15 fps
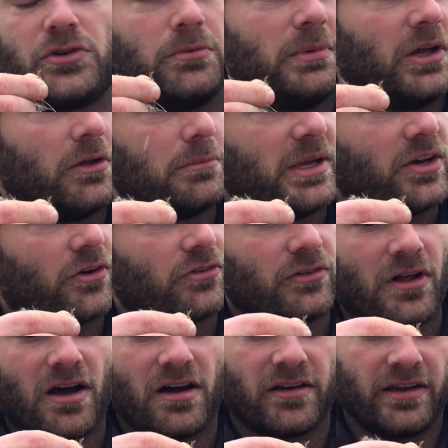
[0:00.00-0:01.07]
two millimeters
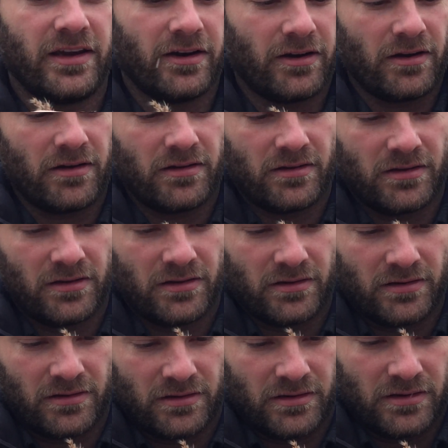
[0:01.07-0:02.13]
long here.
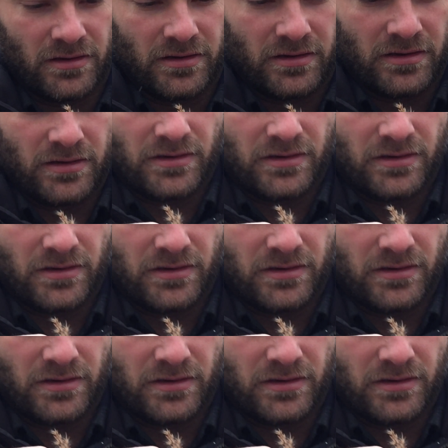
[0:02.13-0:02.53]
Which is less